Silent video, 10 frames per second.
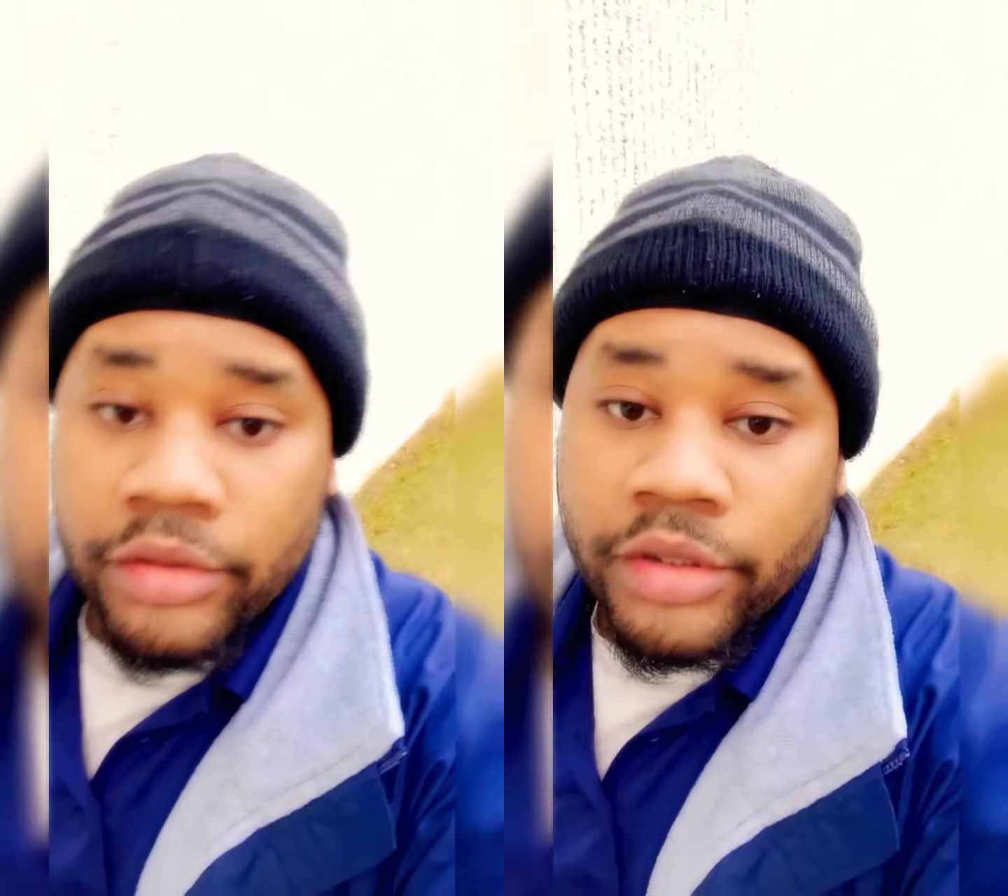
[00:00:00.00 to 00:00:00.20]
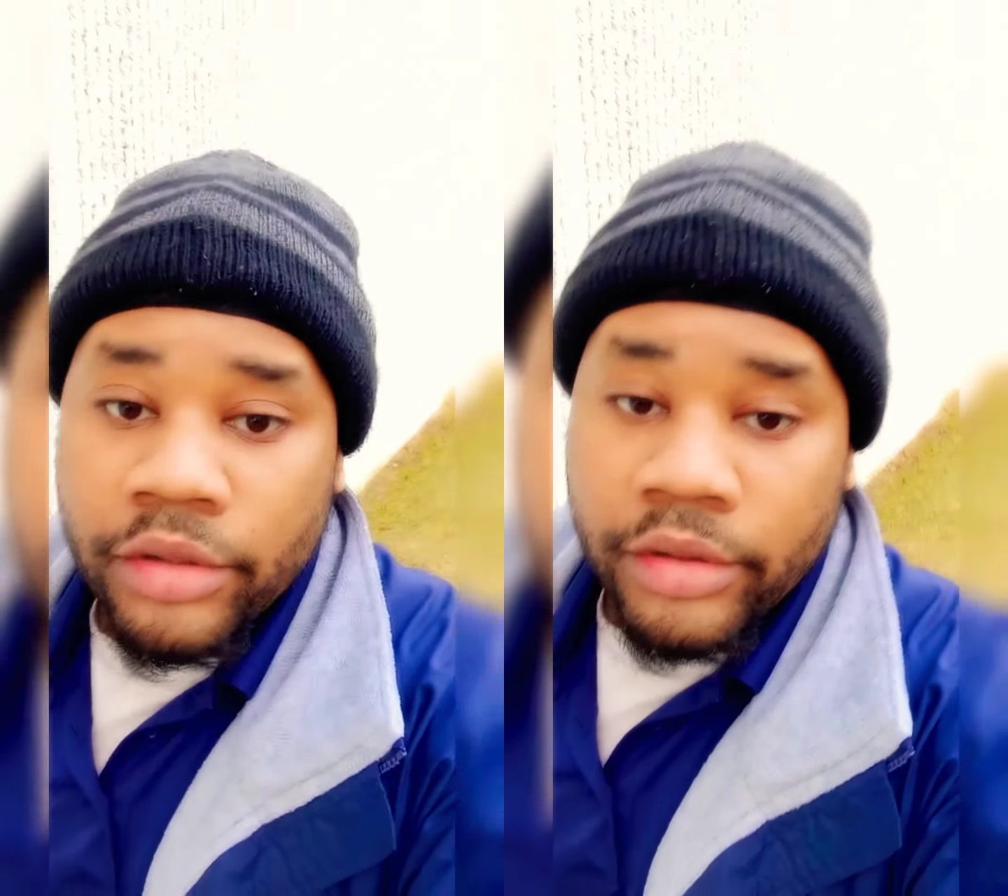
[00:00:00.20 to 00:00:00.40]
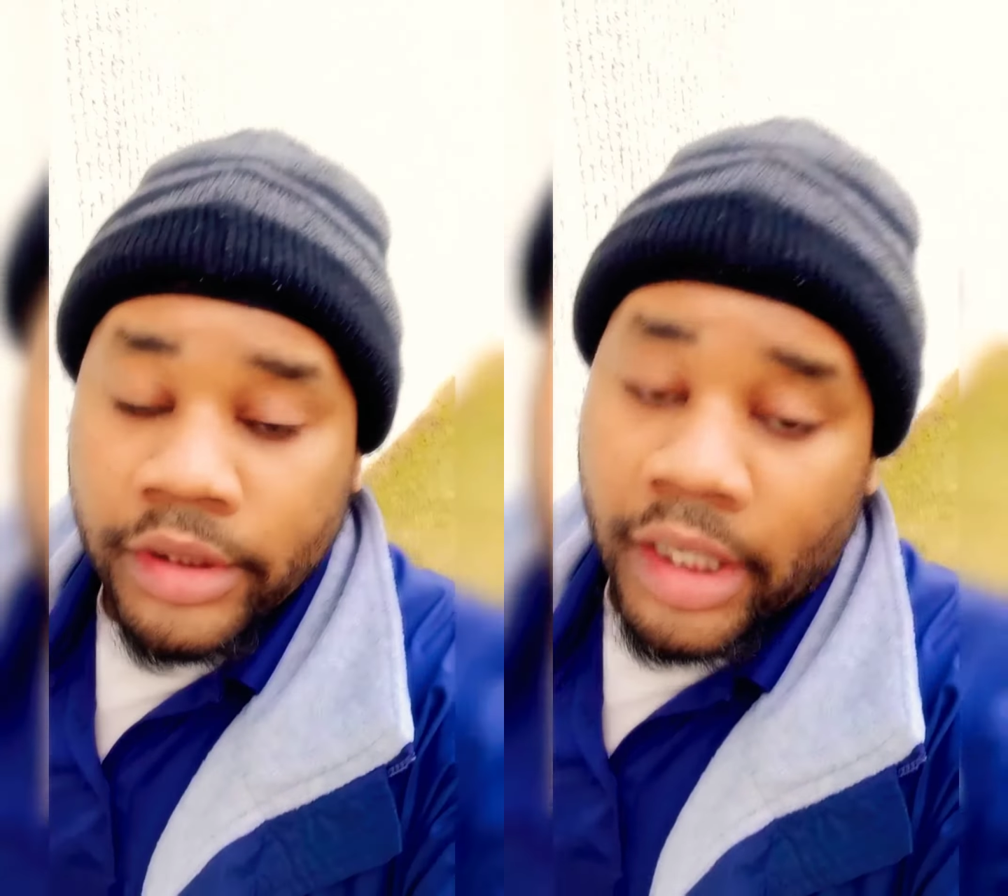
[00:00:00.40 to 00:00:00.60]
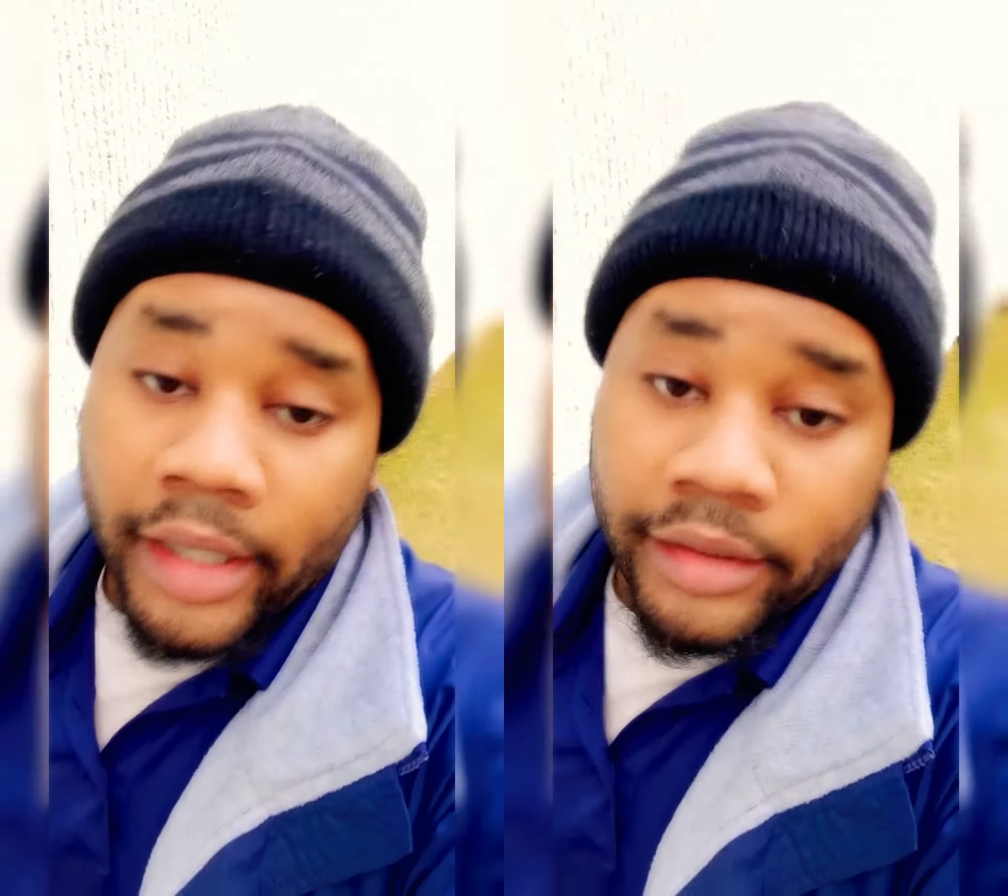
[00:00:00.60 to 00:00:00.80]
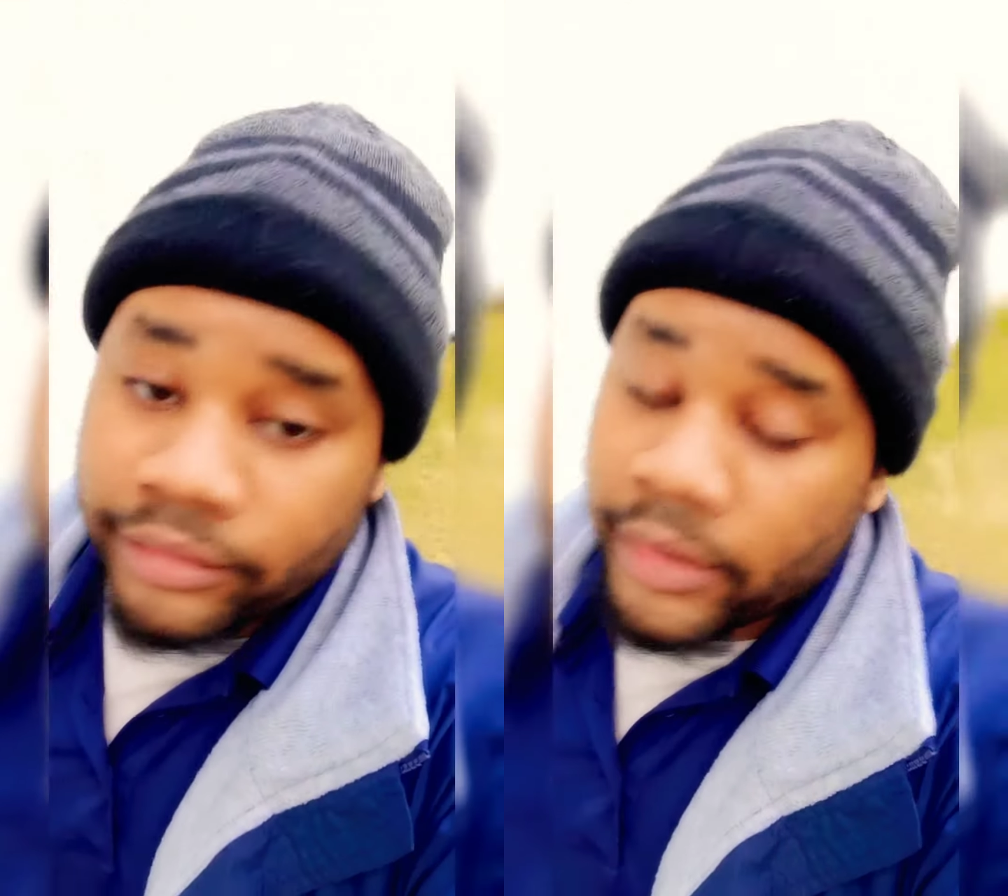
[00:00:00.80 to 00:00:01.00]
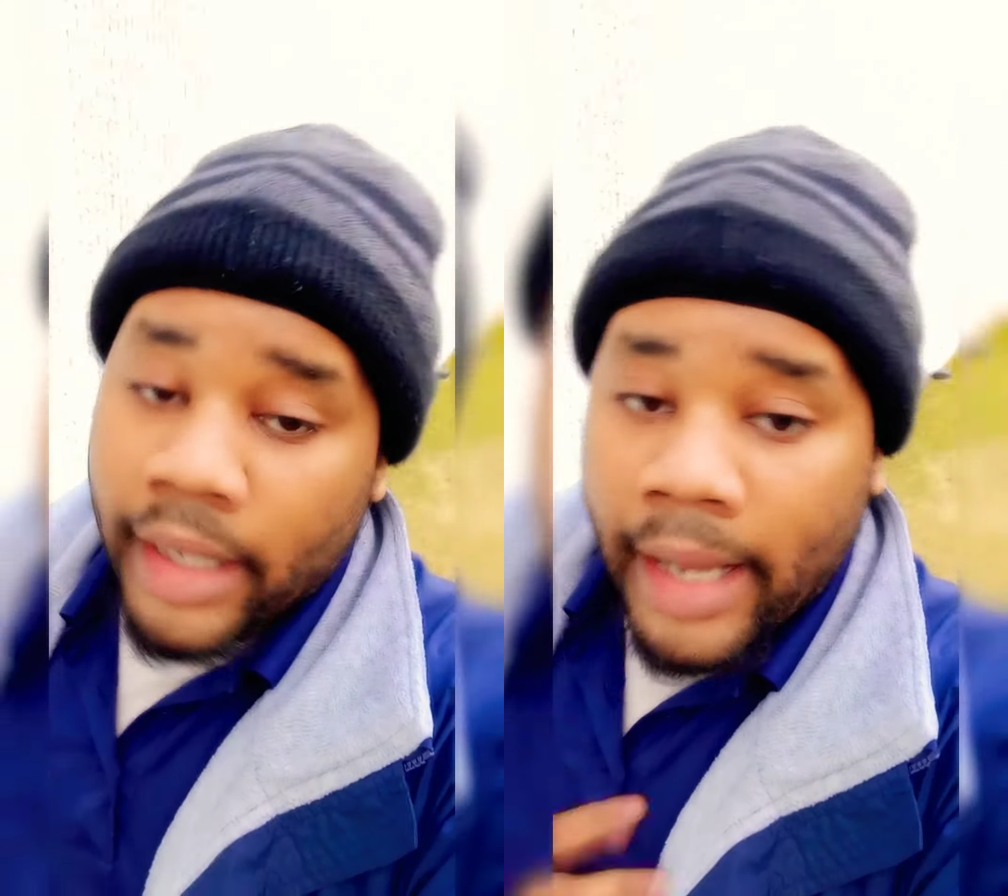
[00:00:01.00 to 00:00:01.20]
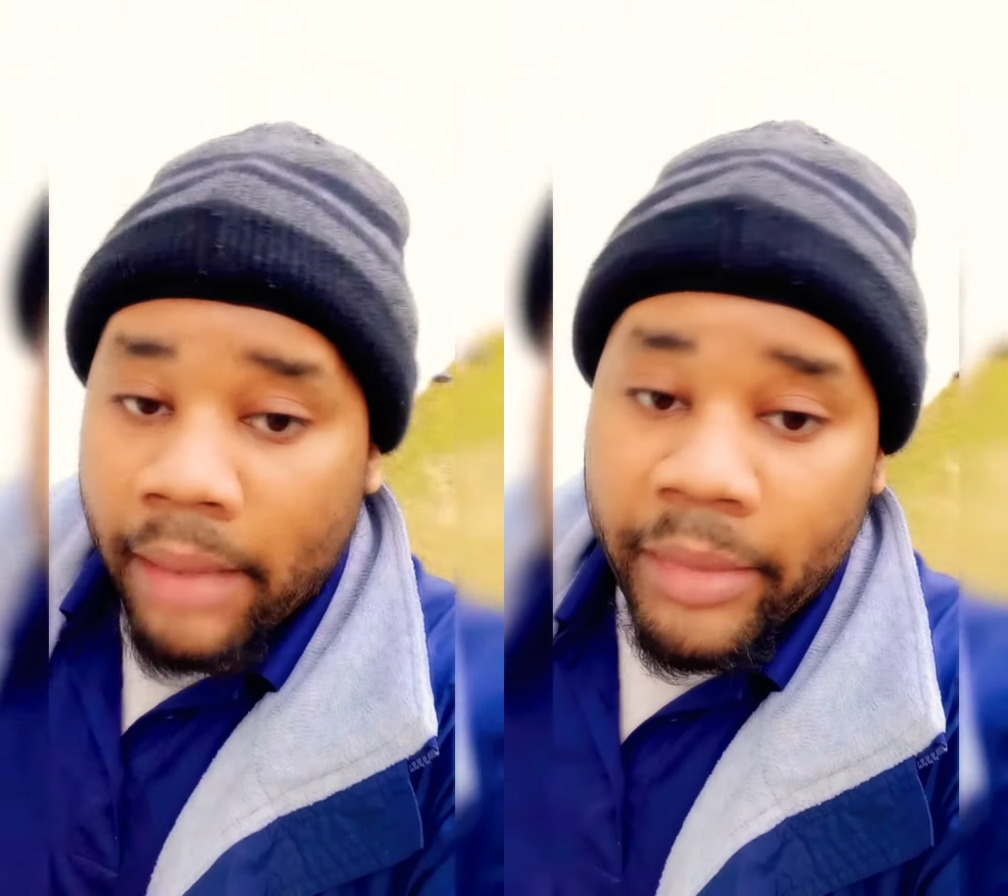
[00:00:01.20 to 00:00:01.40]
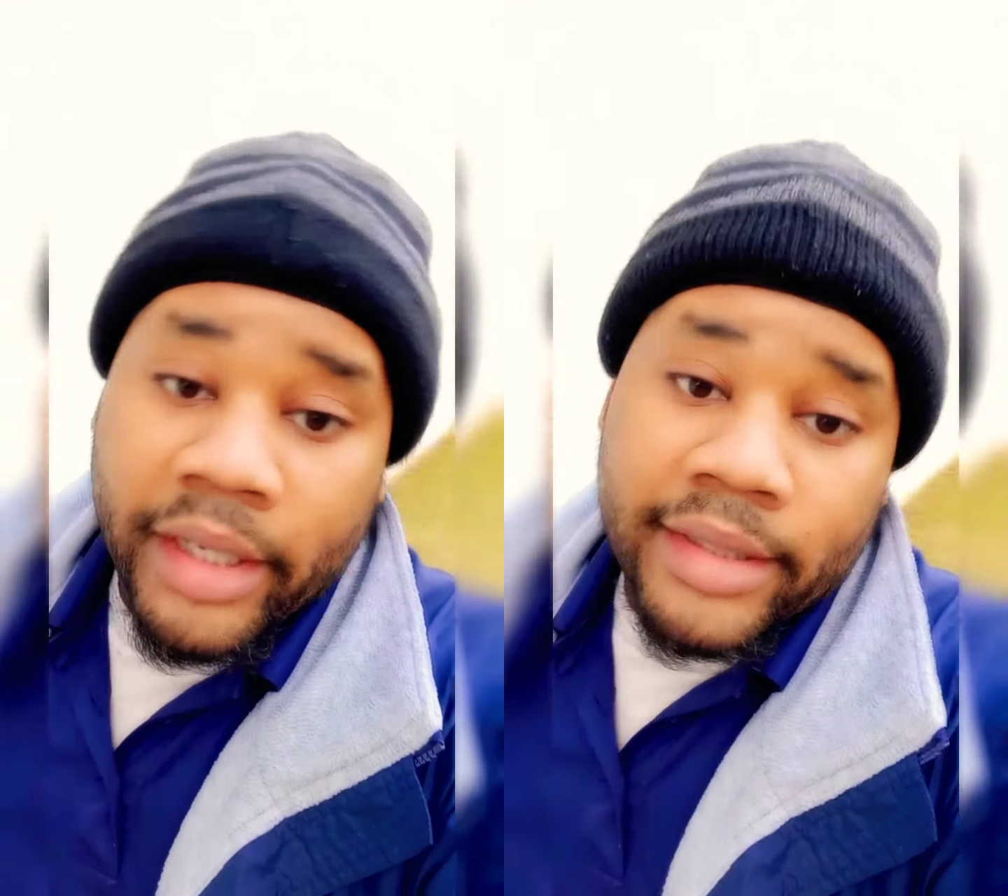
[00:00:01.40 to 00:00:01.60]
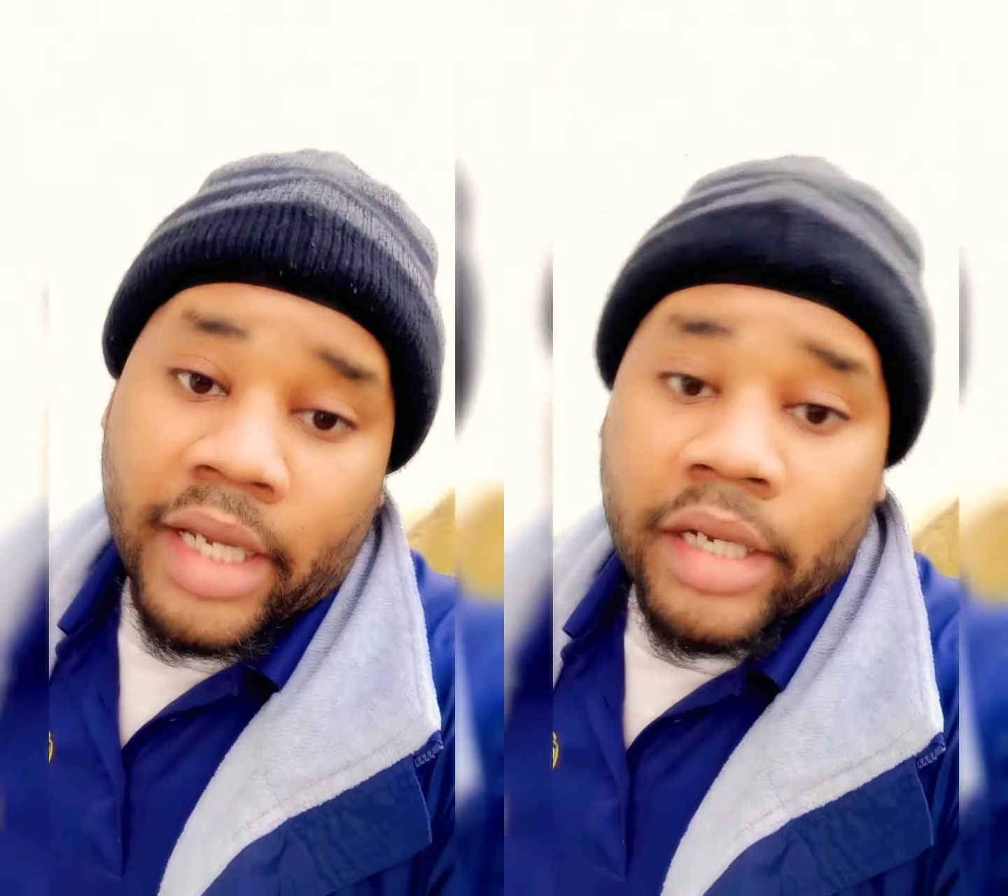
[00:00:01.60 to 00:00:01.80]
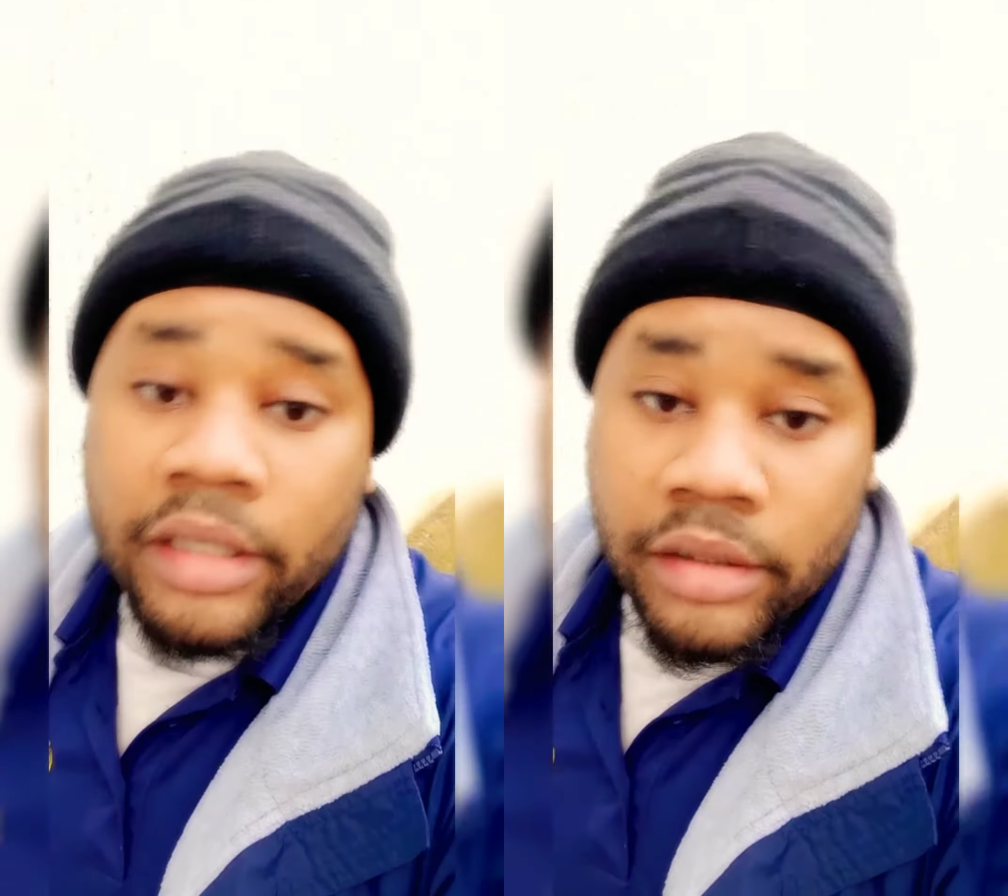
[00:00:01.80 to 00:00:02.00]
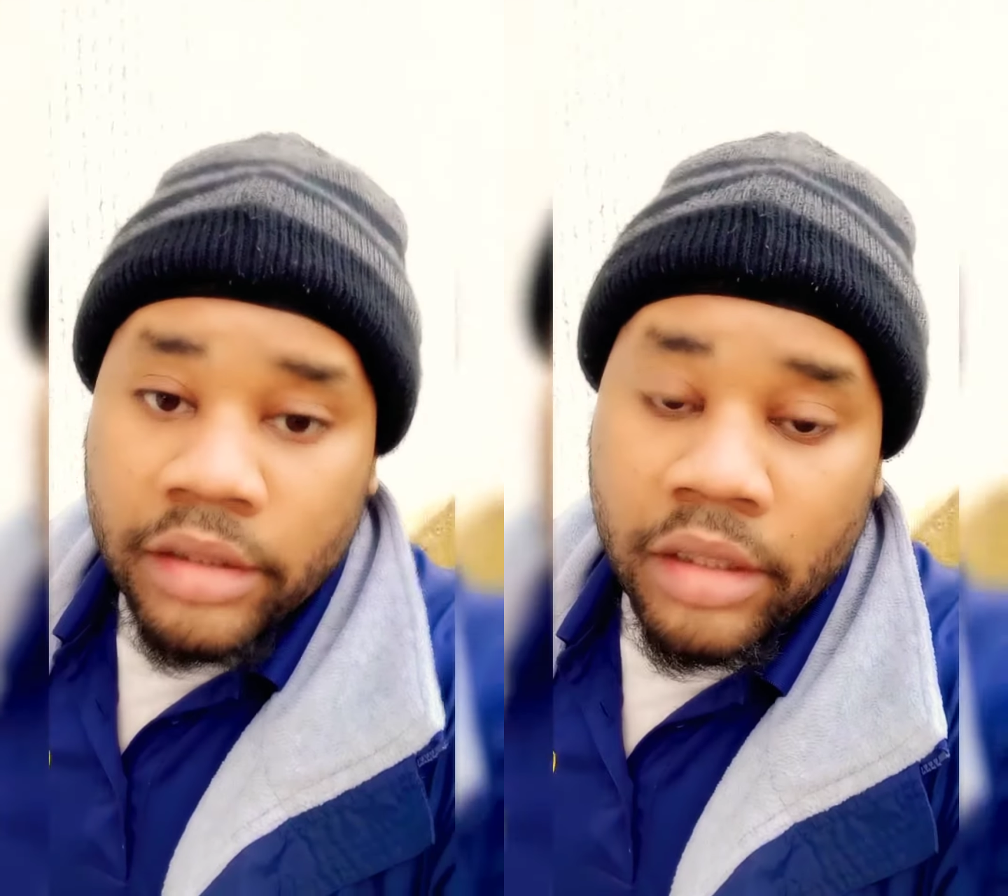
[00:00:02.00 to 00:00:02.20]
so like I'm an entertainer.